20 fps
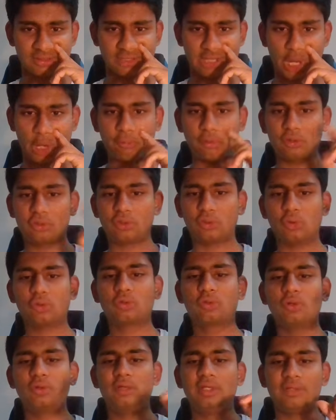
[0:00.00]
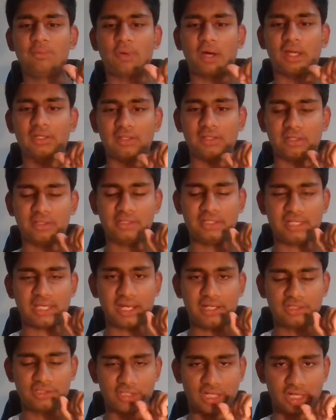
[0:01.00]
How about rook to d1,
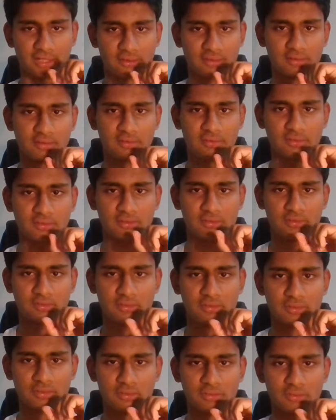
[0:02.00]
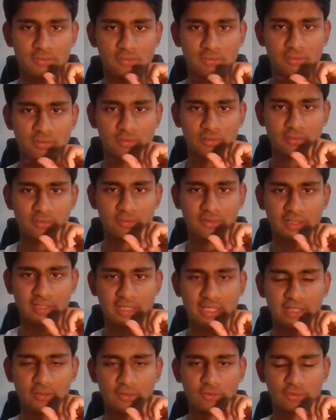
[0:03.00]
d8 check? The
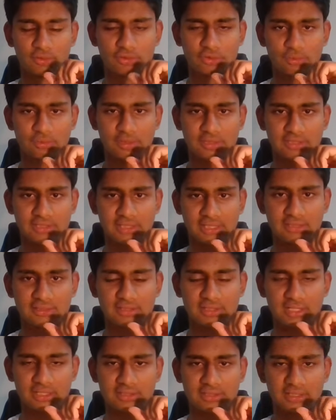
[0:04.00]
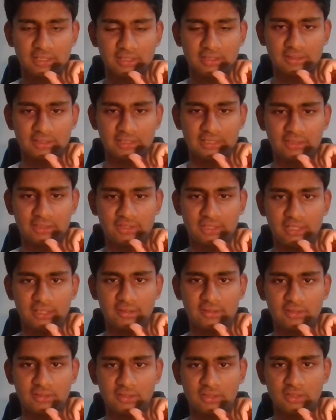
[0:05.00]
king goes to e6, let's say,
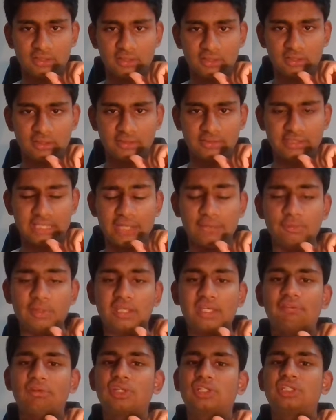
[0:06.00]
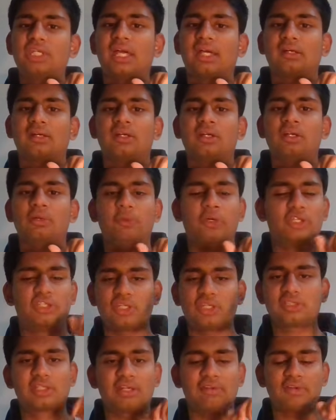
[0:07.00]
e3. Then we give a check. We're
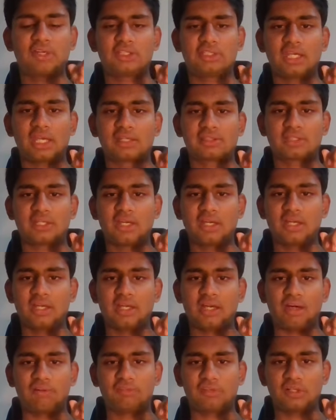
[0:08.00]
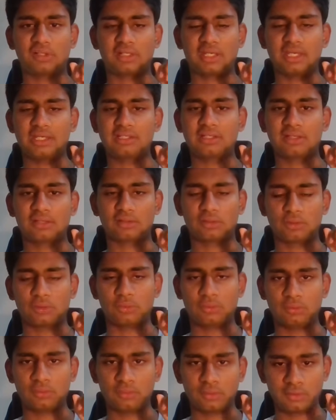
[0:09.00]
just giving checks. After king
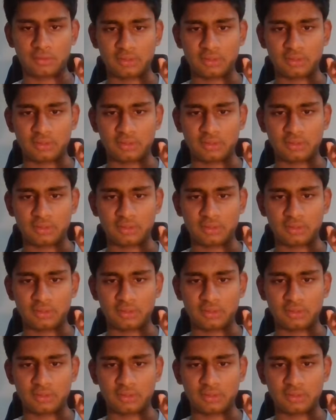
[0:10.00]
to